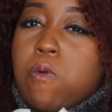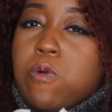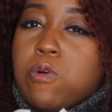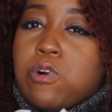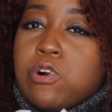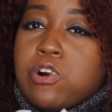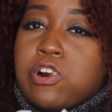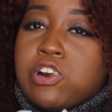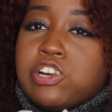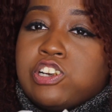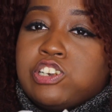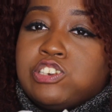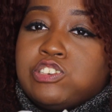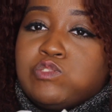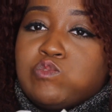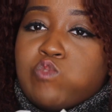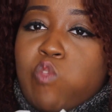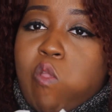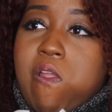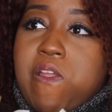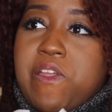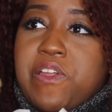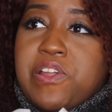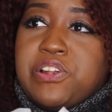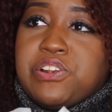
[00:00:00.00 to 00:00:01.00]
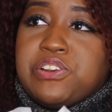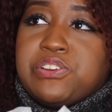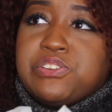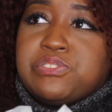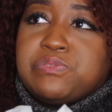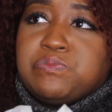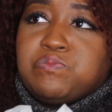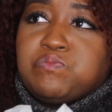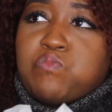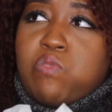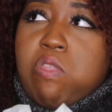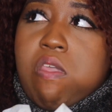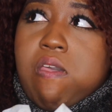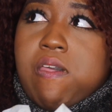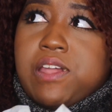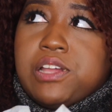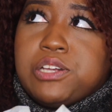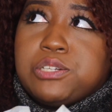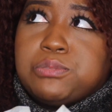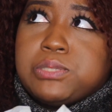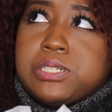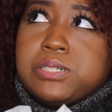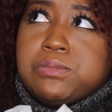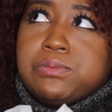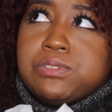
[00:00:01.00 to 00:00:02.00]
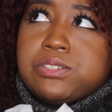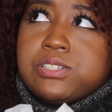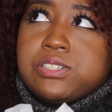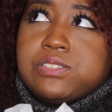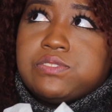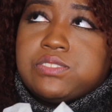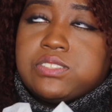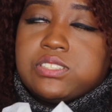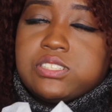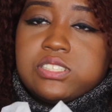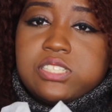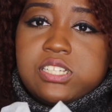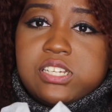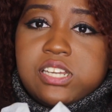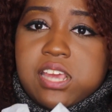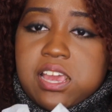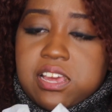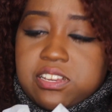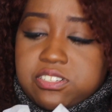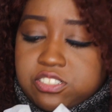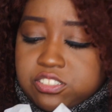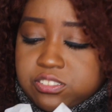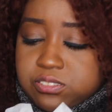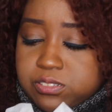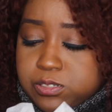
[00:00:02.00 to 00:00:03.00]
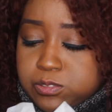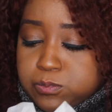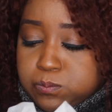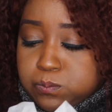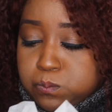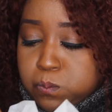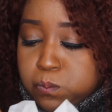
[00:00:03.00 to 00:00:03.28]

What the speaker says: Or in as popular as the city, I should say.